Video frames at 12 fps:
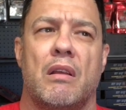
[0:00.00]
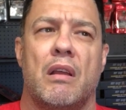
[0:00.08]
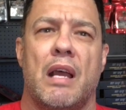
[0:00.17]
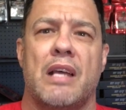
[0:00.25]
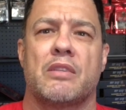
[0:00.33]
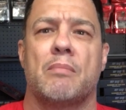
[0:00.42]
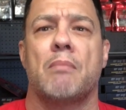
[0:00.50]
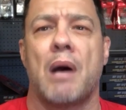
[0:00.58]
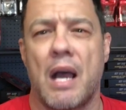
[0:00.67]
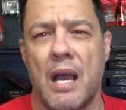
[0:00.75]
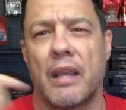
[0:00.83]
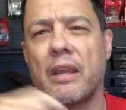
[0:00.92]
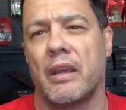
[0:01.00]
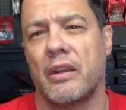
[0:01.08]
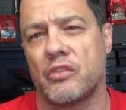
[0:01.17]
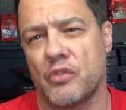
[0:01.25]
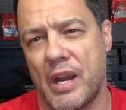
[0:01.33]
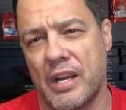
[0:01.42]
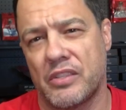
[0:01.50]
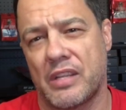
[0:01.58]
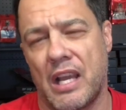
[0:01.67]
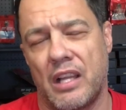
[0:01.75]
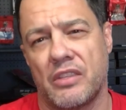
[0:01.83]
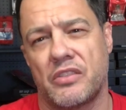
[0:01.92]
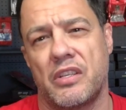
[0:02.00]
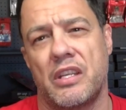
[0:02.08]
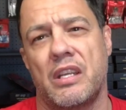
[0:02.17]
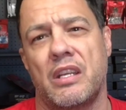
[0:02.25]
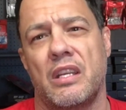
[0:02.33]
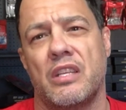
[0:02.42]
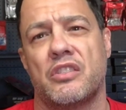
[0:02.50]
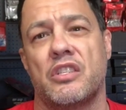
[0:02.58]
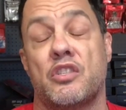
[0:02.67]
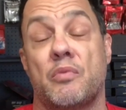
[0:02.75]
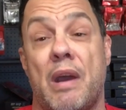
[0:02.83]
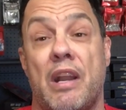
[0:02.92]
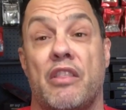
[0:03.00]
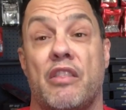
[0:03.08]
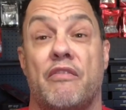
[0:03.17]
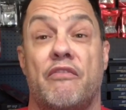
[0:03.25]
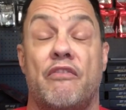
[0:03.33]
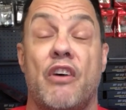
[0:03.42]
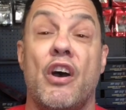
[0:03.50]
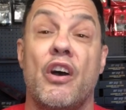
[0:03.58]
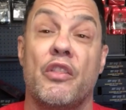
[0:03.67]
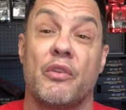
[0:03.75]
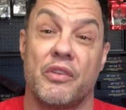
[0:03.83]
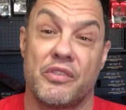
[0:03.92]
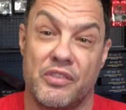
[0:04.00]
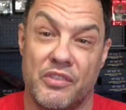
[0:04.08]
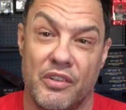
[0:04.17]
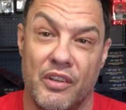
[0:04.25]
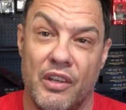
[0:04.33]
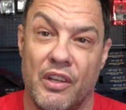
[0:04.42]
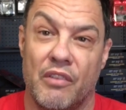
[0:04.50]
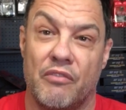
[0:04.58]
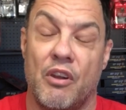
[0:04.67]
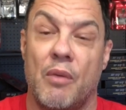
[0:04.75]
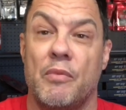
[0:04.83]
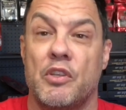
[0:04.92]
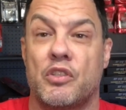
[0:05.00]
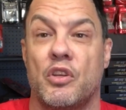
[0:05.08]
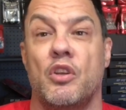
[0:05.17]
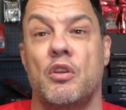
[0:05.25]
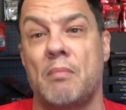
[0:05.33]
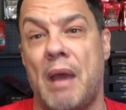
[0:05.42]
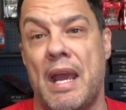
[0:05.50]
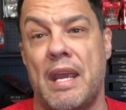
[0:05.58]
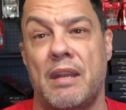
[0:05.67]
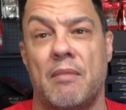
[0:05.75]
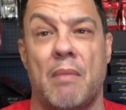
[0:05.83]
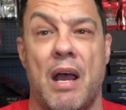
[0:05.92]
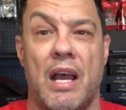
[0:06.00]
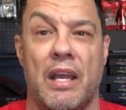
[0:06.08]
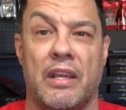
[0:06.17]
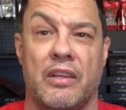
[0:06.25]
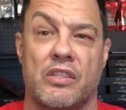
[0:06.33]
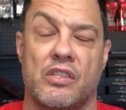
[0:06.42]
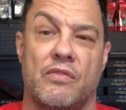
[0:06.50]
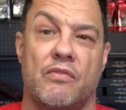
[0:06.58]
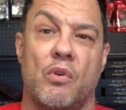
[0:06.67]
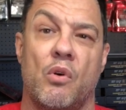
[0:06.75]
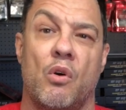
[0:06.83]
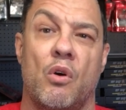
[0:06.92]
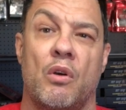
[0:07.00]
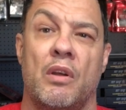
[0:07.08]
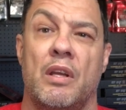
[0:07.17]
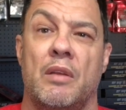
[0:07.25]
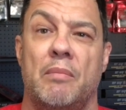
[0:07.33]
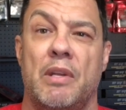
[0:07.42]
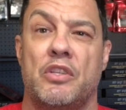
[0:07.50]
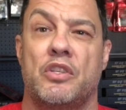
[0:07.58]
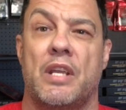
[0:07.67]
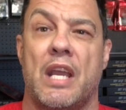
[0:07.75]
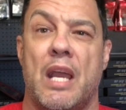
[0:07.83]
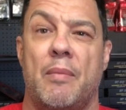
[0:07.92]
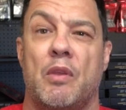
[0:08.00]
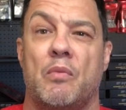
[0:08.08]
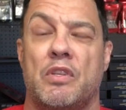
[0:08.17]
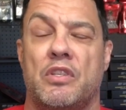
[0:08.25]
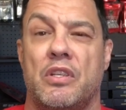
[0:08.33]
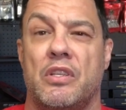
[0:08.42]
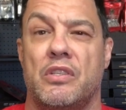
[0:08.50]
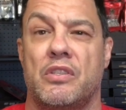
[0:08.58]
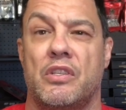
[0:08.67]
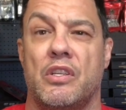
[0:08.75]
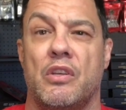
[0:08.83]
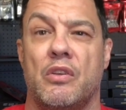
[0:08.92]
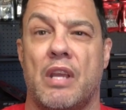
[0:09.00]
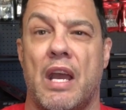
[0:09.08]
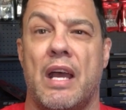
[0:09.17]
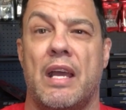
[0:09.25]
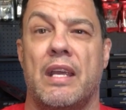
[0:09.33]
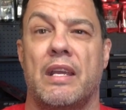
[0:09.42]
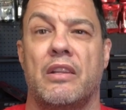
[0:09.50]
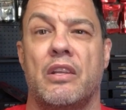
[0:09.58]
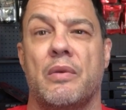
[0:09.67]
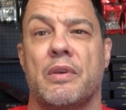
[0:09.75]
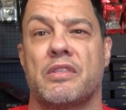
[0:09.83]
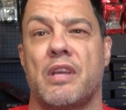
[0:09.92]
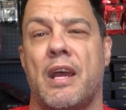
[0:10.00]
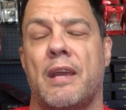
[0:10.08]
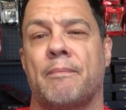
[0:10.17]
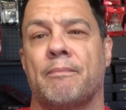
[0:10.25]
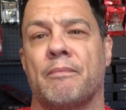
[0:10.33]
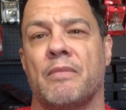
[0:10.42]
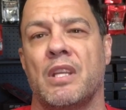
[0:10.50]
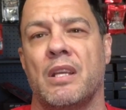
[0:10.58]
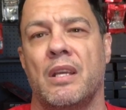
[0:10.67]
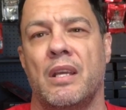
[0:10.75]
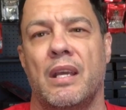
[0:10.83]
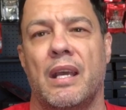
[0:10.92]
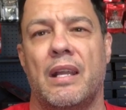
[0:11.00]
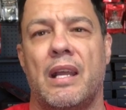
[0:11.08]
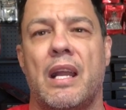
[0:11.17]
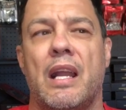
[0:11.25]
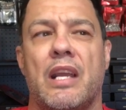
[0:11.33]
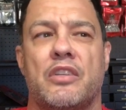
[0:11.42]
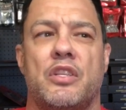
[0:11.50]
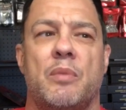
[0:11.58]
as a market, Traders Galaxy is situated the furthest from the two main markets for miniature gaming, which is the UK and the USA. And that actually